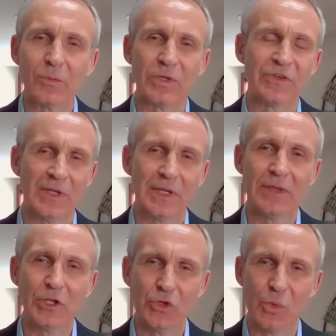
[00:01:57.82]
we're seeing
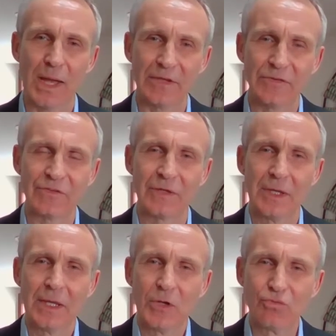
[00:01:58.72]
the U.S.
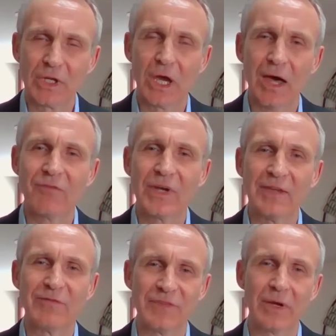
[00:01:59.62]

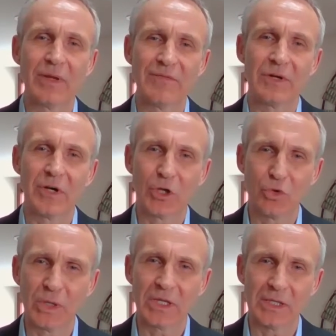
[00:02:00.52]
recovering very, very
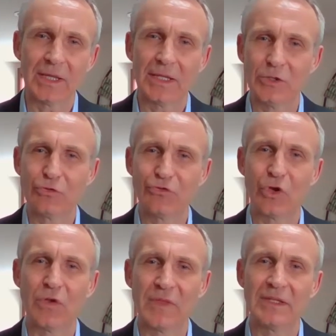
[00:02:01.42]
quickly. And you
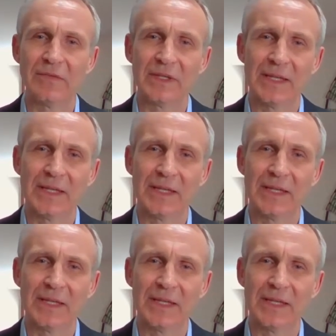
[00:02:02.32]
saw that in the